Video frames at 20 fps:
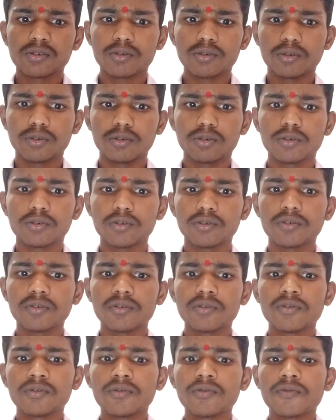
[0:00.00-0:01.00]
So
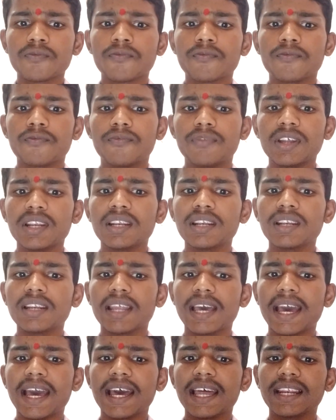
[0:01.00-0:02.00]
when
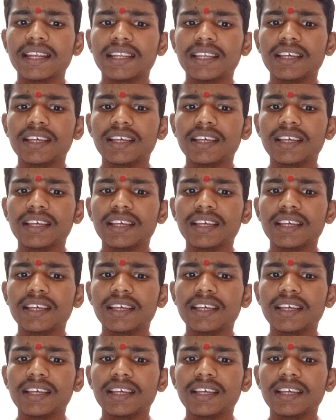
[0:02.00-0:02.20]
an